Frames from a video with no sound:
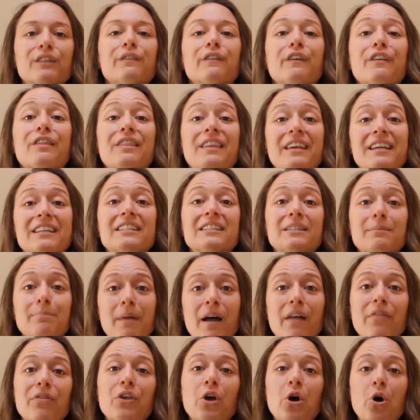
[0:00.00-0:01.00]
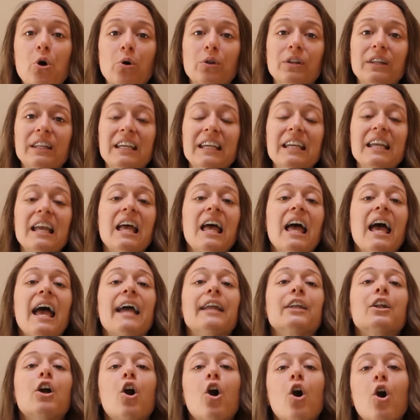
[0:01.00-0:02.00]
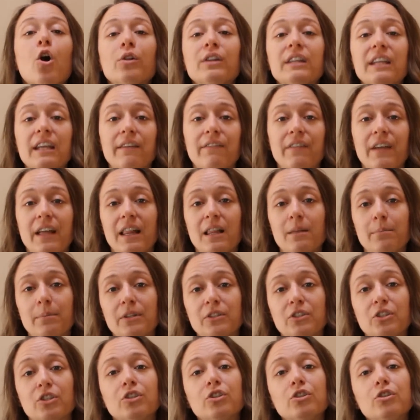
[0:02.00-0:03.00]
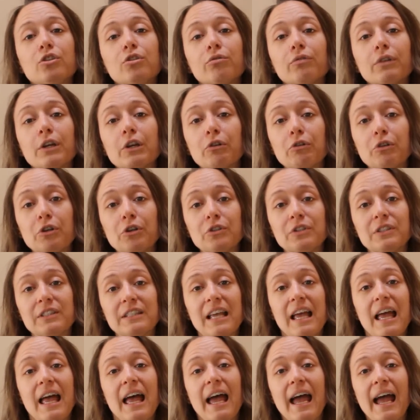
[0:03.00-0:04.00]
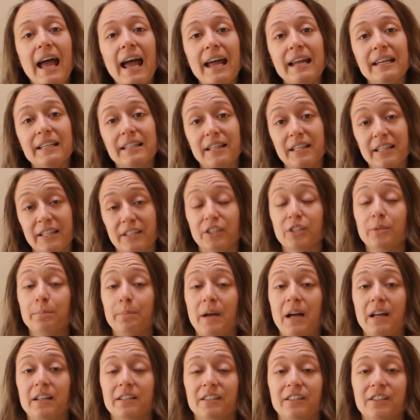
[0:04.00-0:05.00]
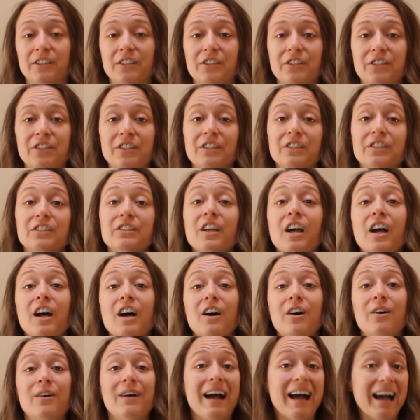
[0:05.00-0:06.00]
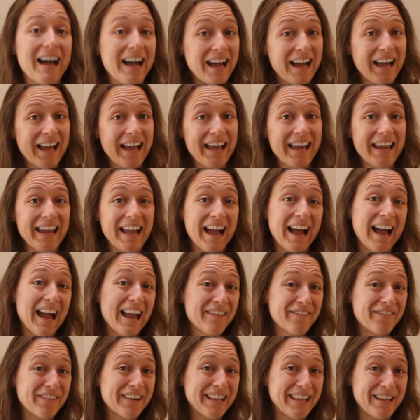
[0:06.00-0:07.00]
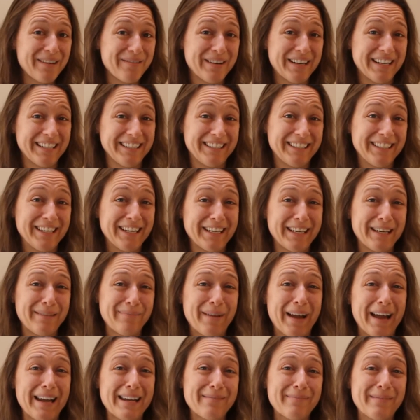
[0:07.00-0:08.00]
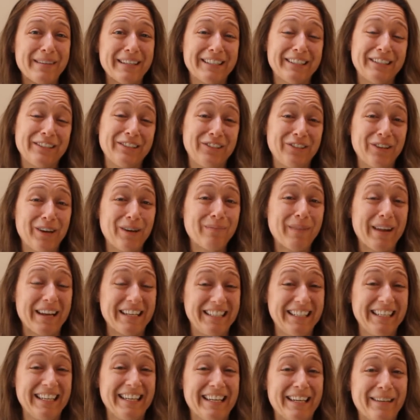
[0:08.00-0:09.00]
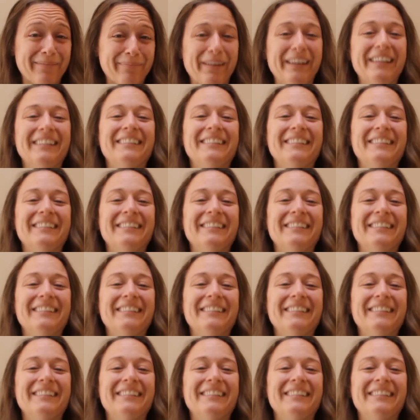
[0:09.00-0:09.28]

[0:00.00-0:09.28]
for this month only, and only available to new recruits and their sponsors. So, hi, I really want a Snarky Body Mist, so join my team.